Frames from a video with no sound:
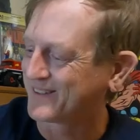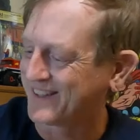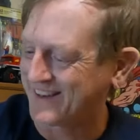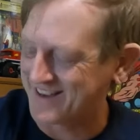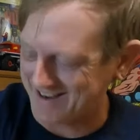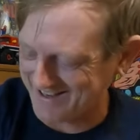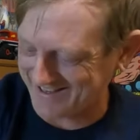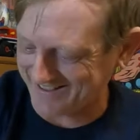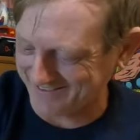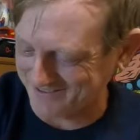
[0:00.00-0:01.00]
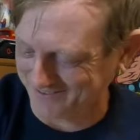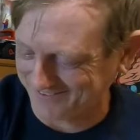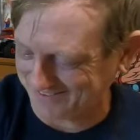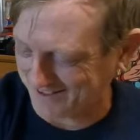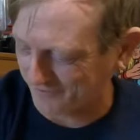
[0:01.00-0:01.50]
We got a 9.8
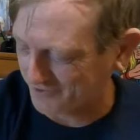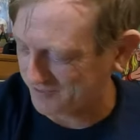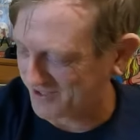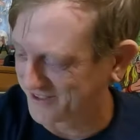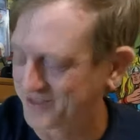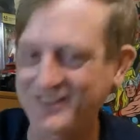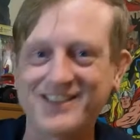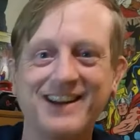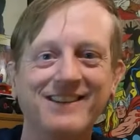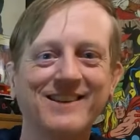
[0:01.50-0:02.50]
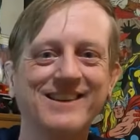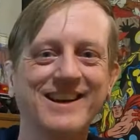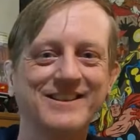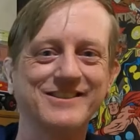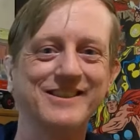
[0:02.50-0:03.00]
newsstand from the newsstand
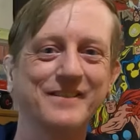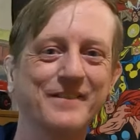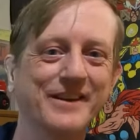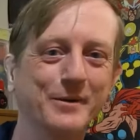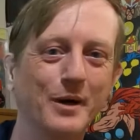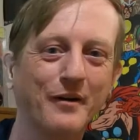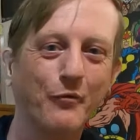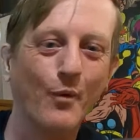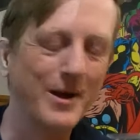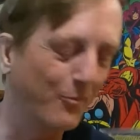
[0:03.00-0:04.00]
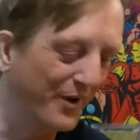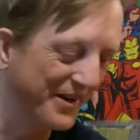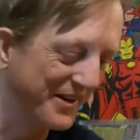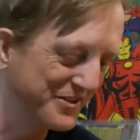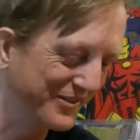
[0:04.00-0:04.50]
collection of the of Web
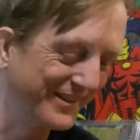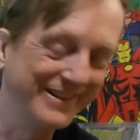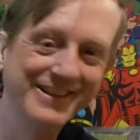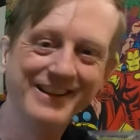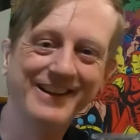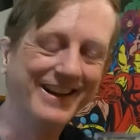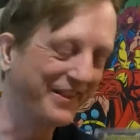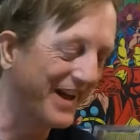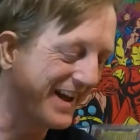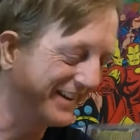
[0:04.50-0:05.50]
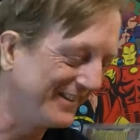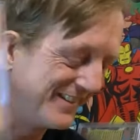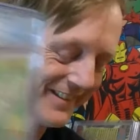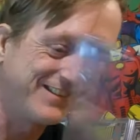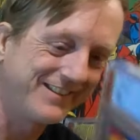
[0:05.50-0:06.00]
100. That
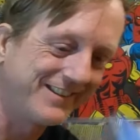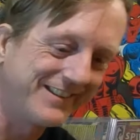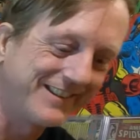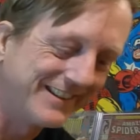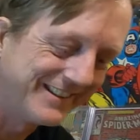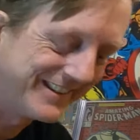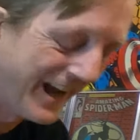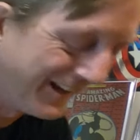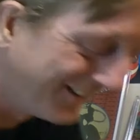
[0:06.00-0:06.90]
is that